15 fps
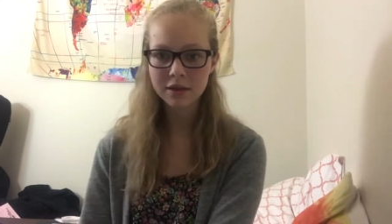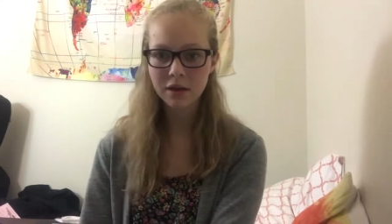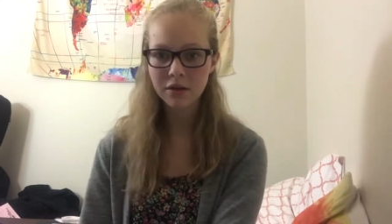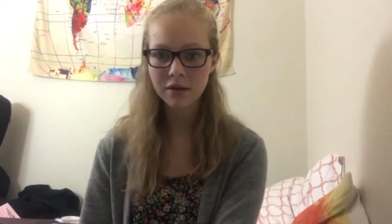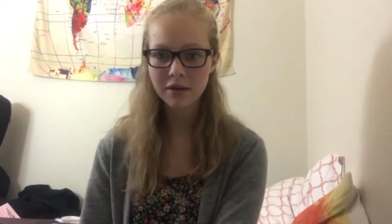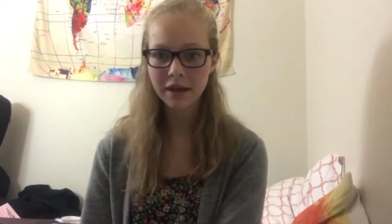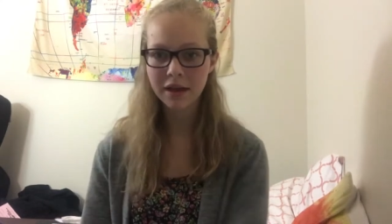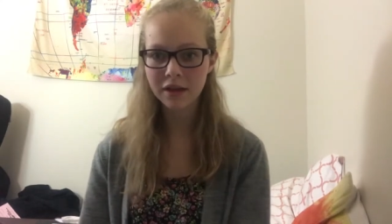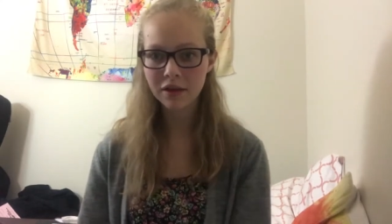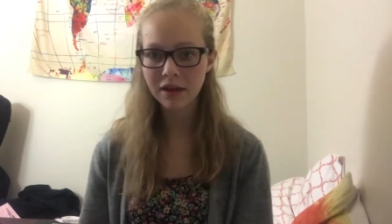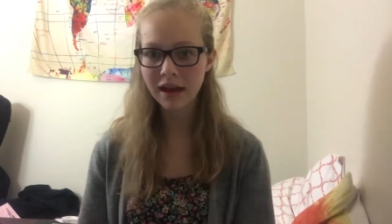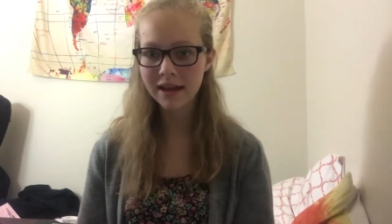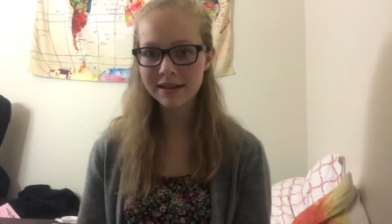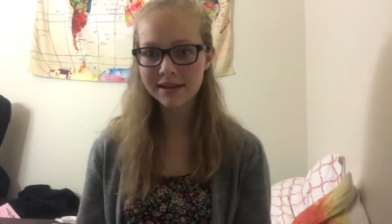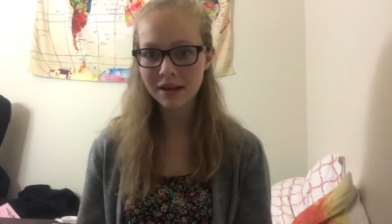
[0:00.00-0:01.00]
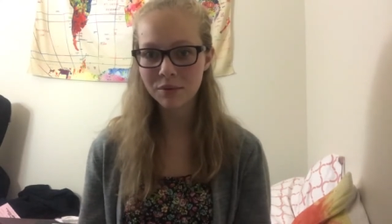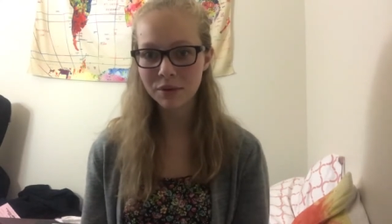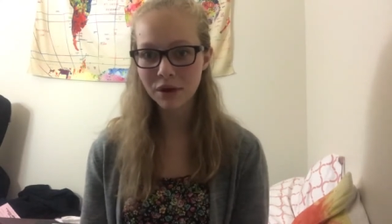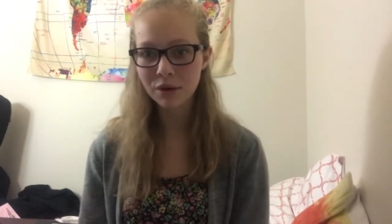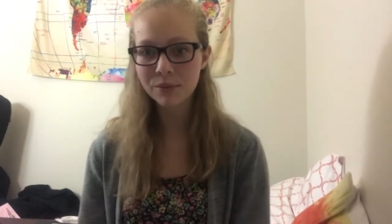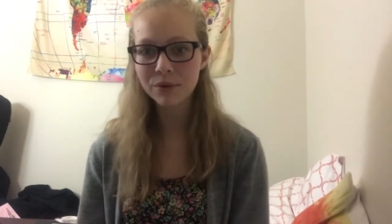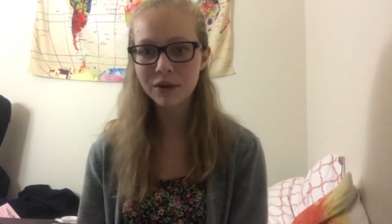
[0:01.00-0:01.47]
So thank you guys, and we
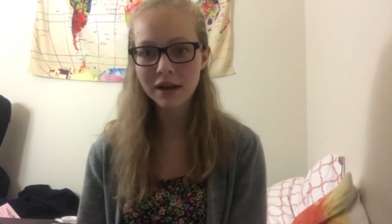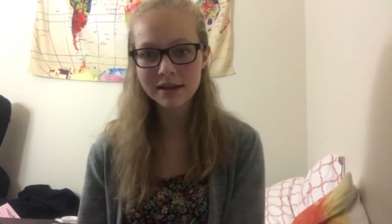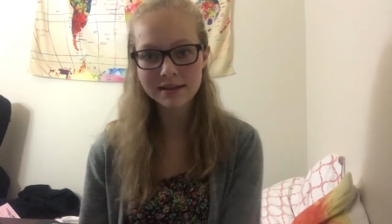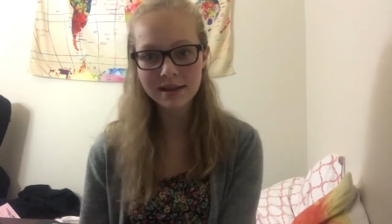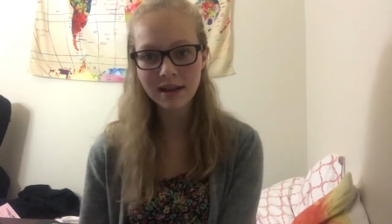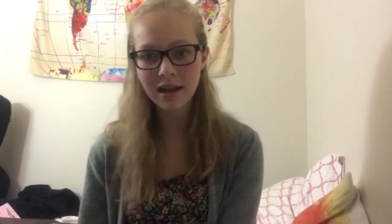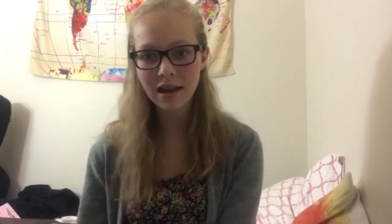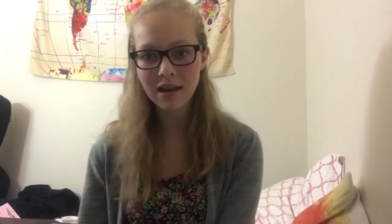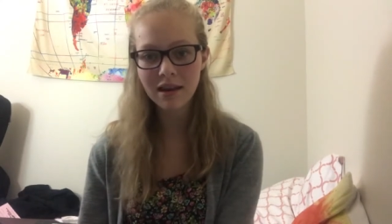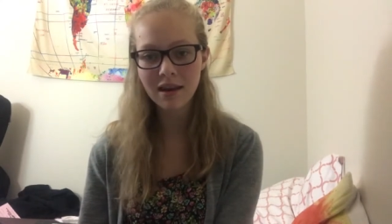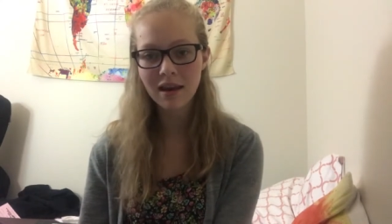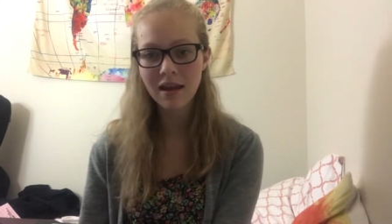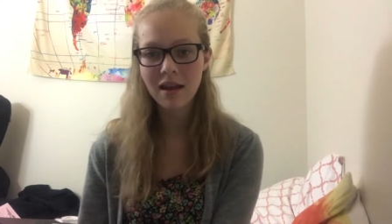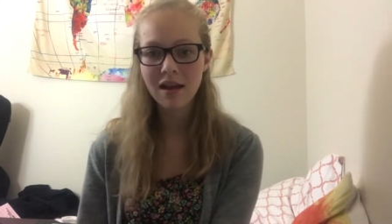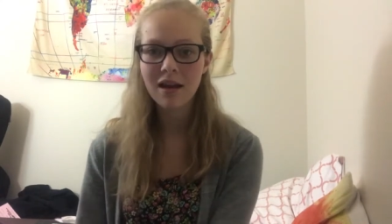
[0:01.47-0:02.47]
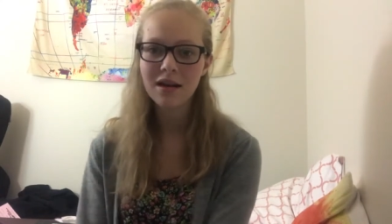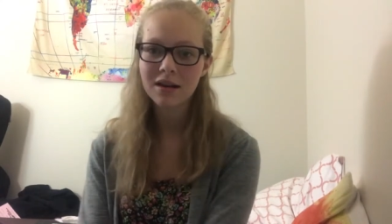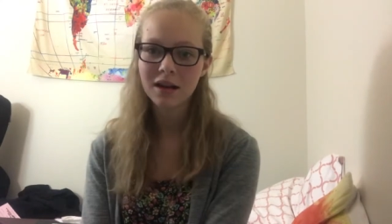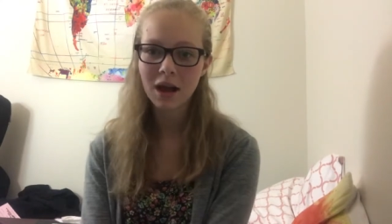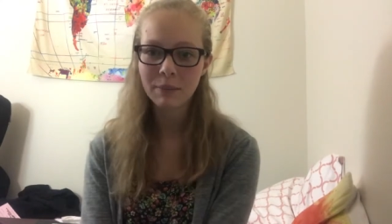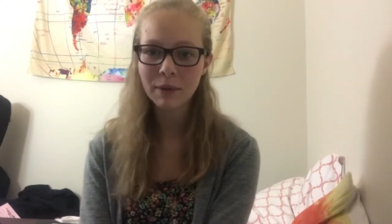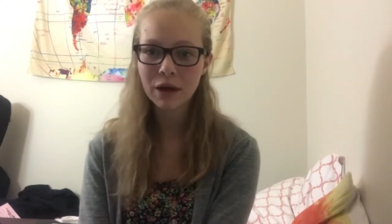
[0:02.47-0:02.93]
hope you guys can
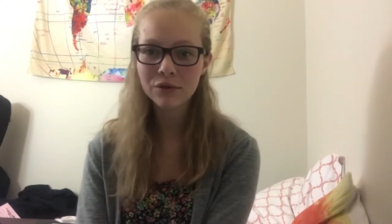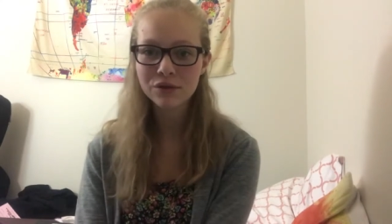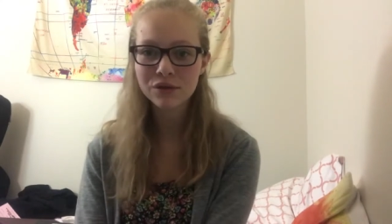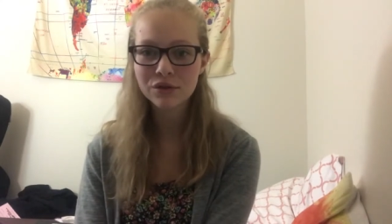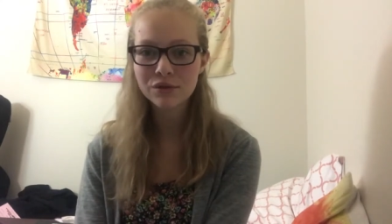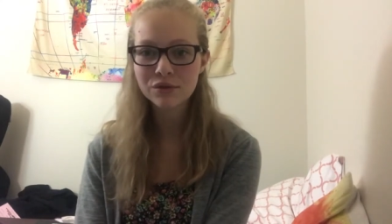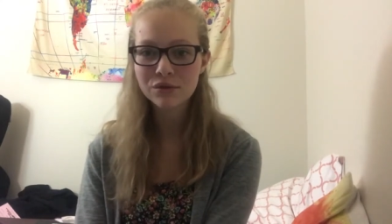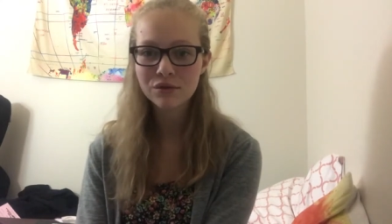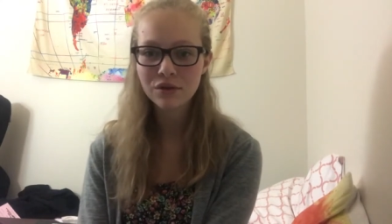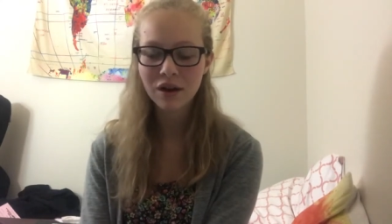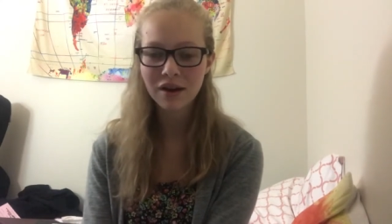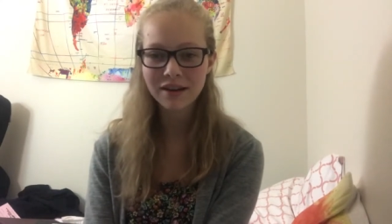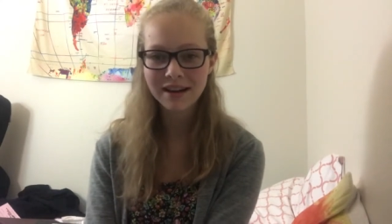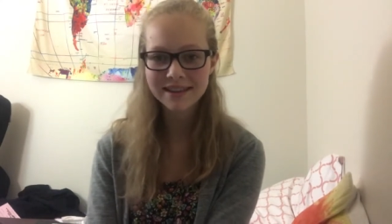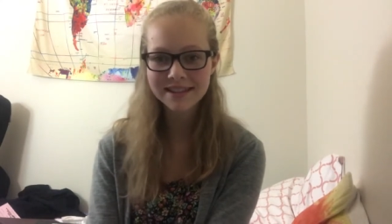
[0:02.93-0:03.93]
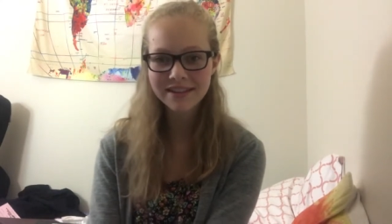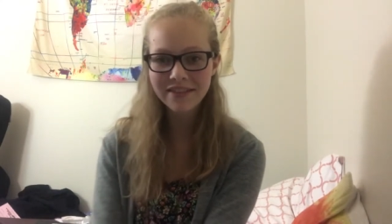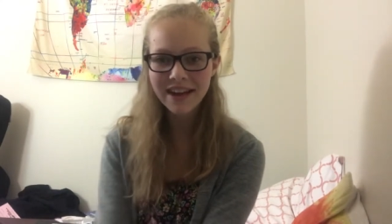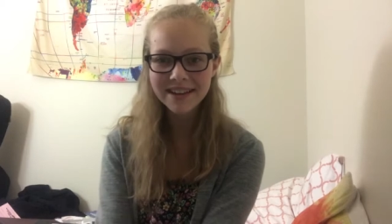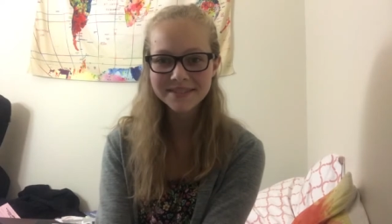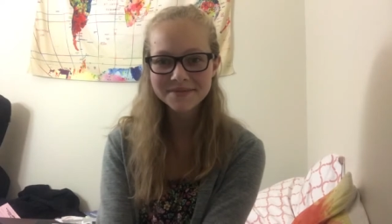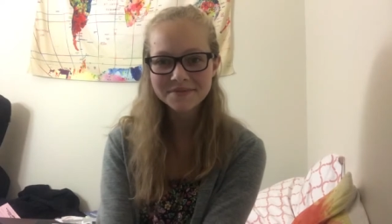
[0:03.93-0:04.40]
come out to our next
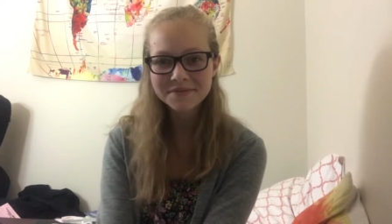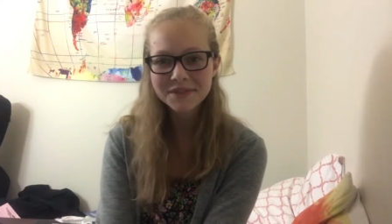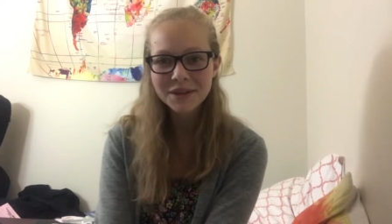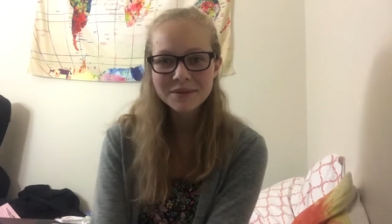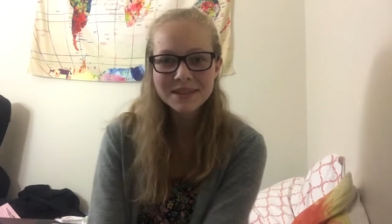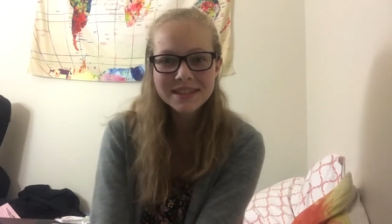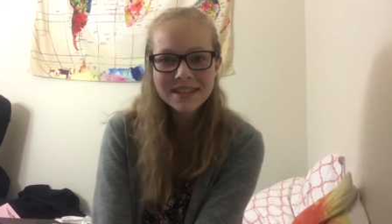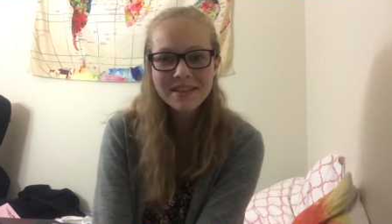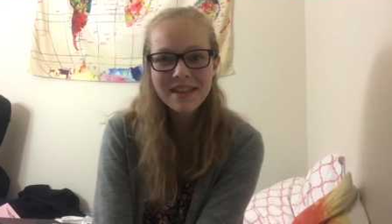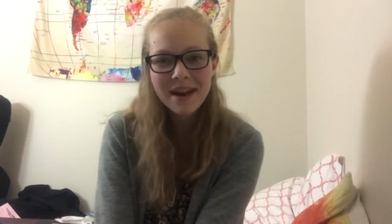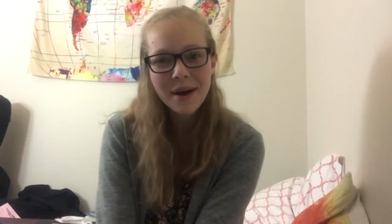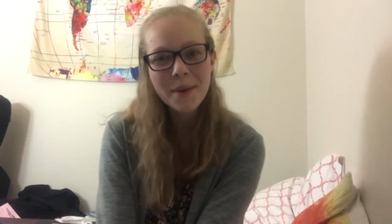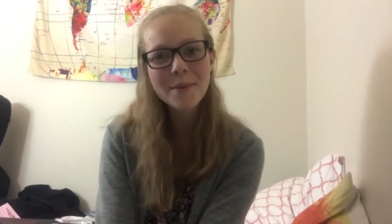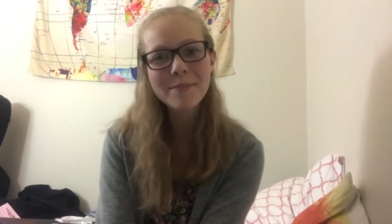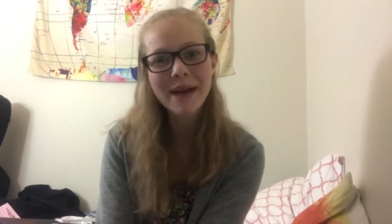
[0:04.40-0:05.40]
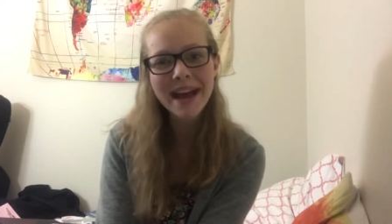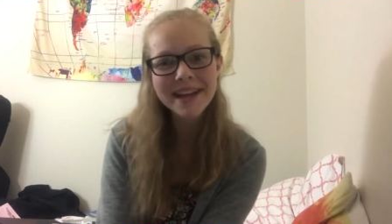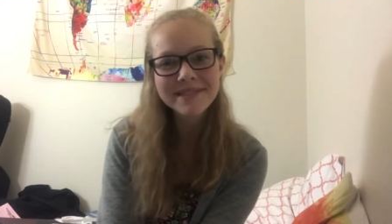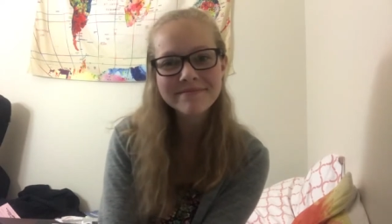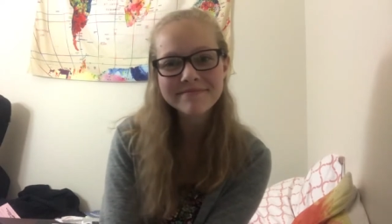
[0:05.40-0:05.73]
event. Hope to see you there. Bye.